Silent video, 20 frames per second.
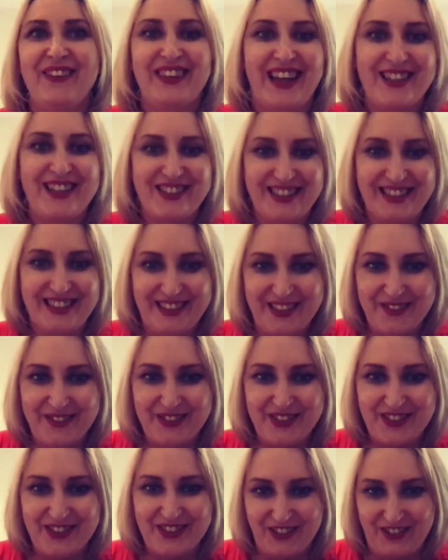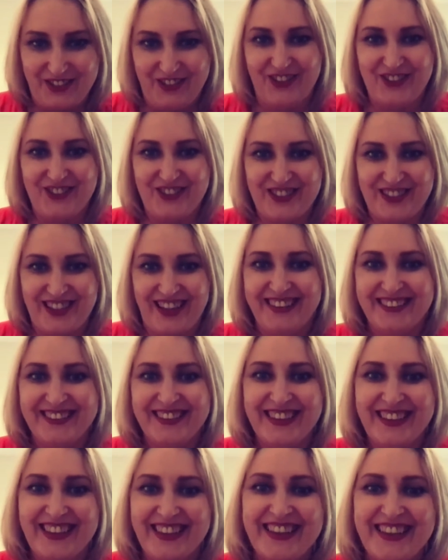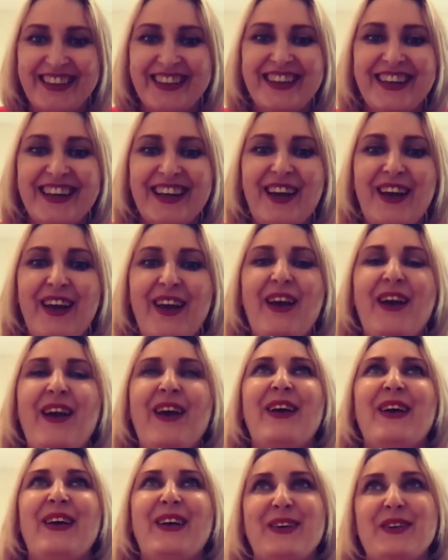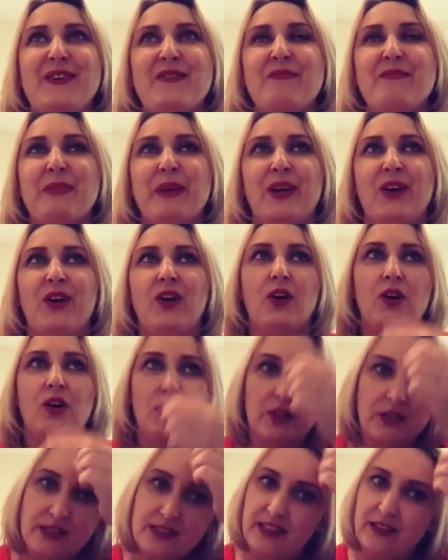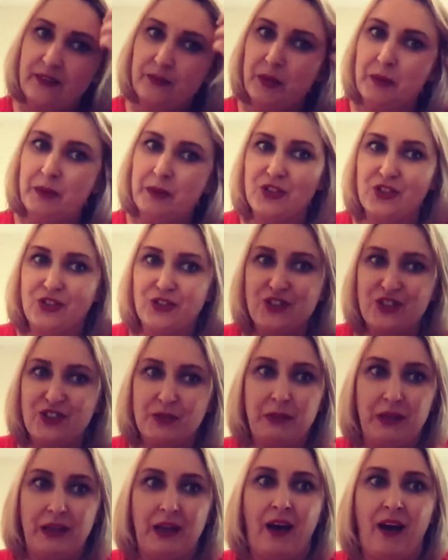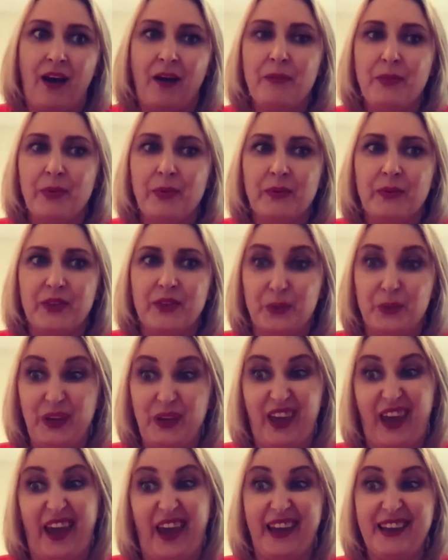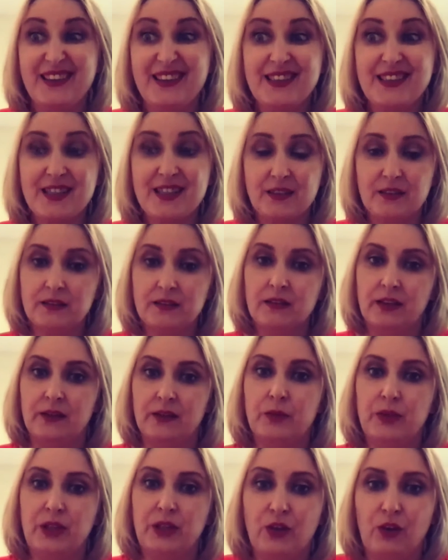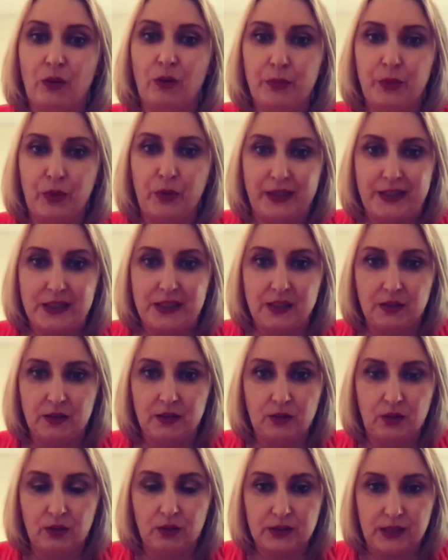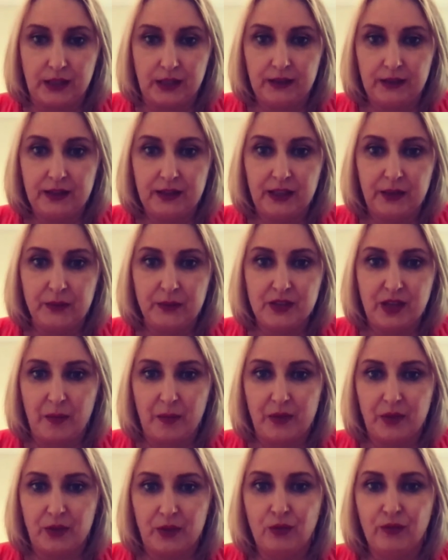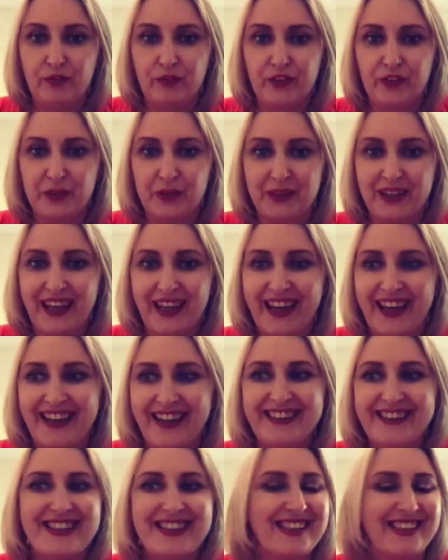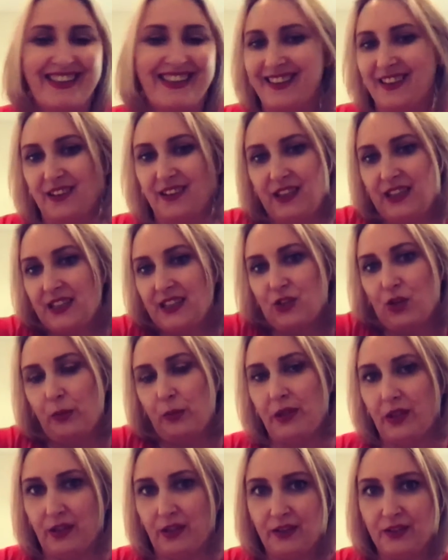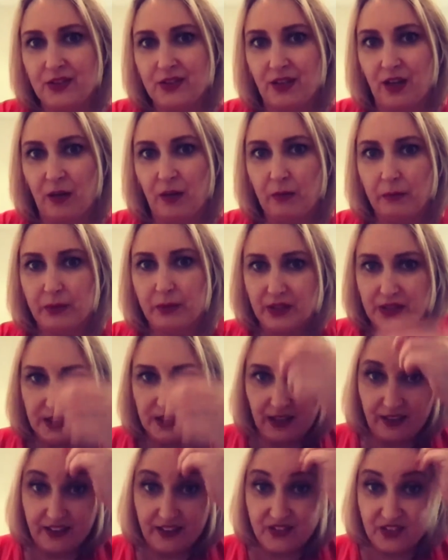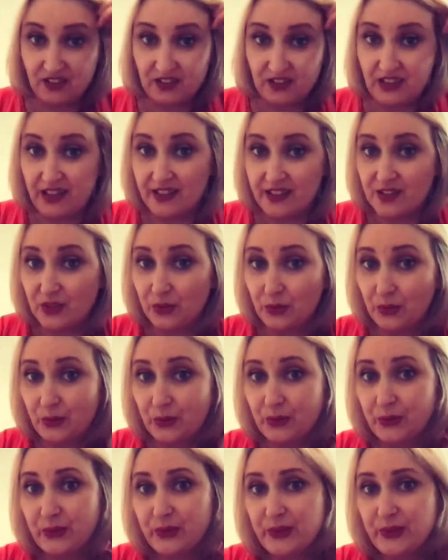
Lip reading: actually seen him since the 3rd of January, because we were due to meet up the weekend that we got put into lockdown. He was coming home for the weekend and he's not been allowed to come because he lives in Glasgow